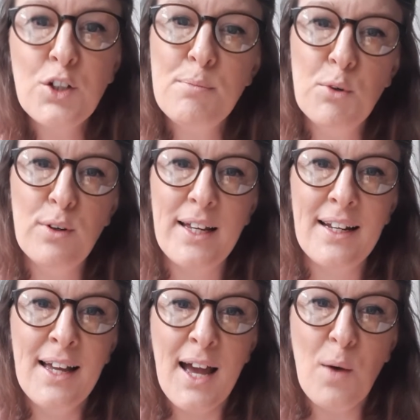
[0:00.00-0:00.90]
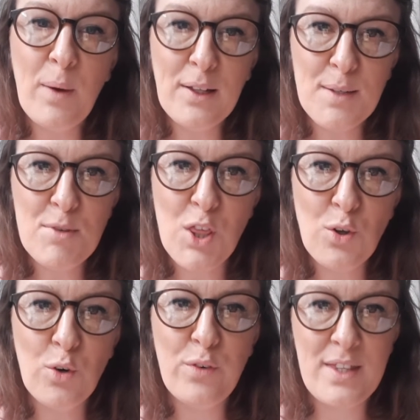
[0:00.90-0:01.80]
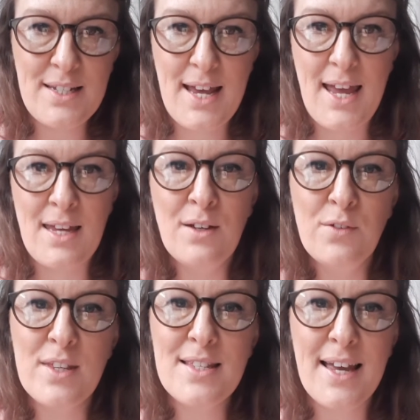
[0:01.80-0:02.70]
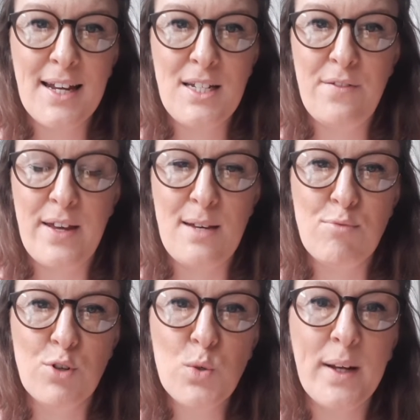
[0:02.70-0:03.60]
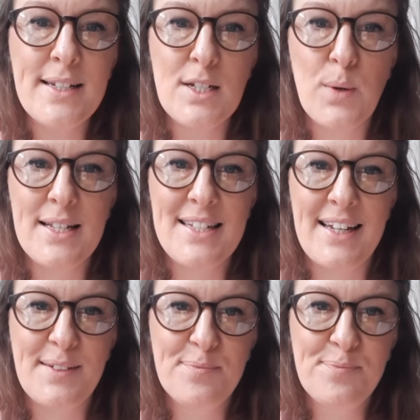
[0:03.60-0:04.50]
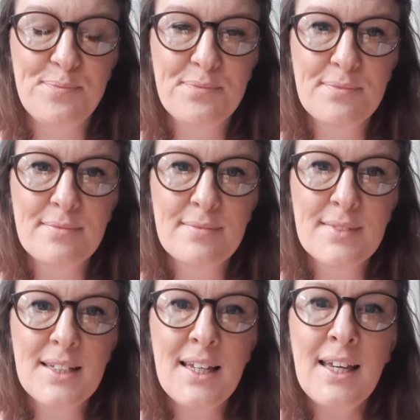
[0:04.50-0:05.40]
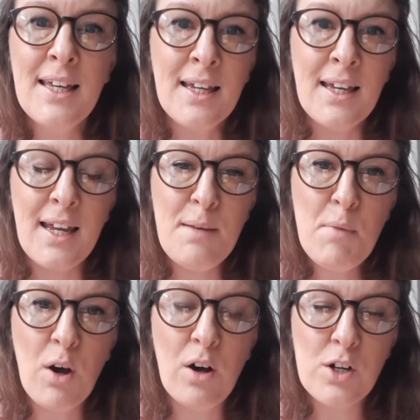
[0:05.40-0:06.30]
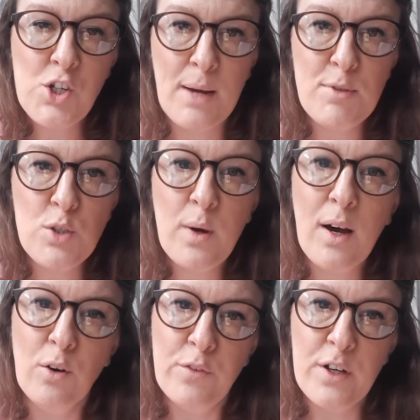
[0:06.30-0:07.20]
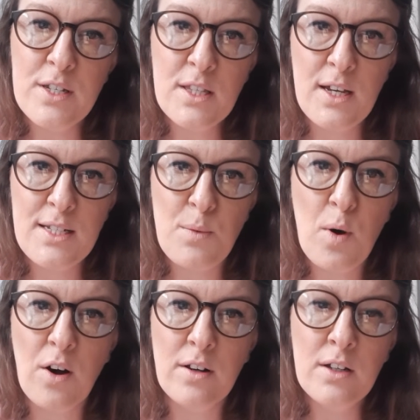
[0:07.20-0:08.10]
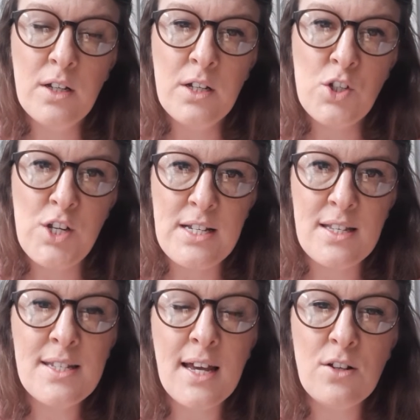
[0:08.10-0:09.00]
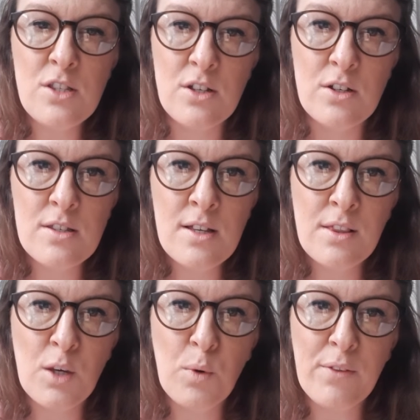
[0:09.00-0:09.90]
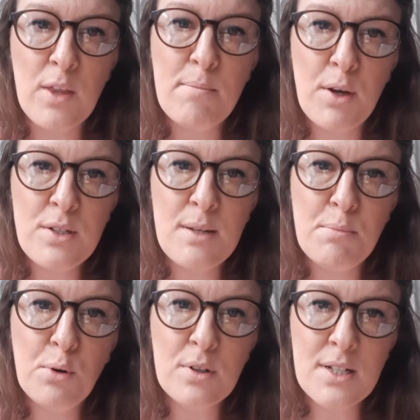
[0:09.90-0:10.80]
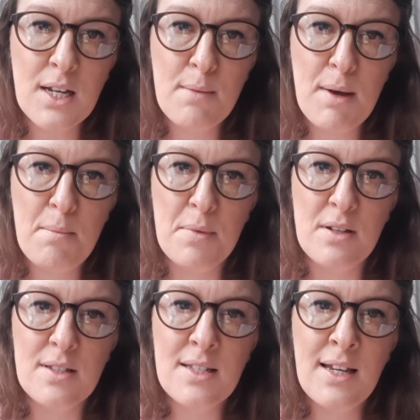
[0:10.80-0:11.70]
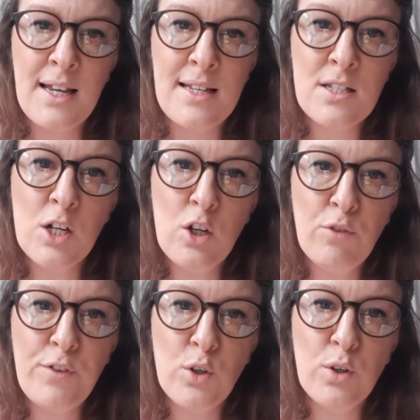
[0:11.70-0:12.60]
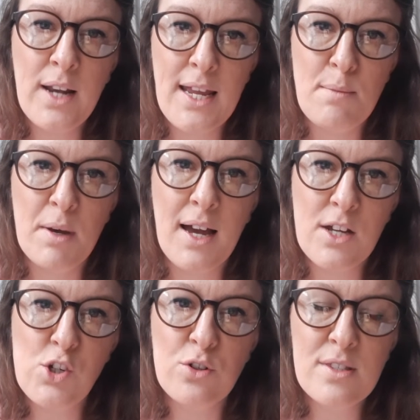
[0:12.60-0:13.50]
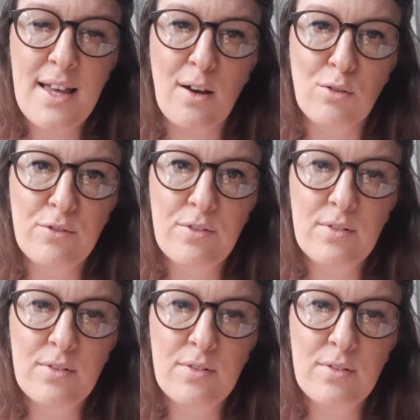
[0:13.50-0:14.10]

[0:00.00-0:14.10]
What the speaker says: Good morning and welcome to Thought for the Day for the 2nd of April 2020. In Mark chapter 12 verse 31, Jesus tells us that one of the most important commandments is to love your neighbour as yourself.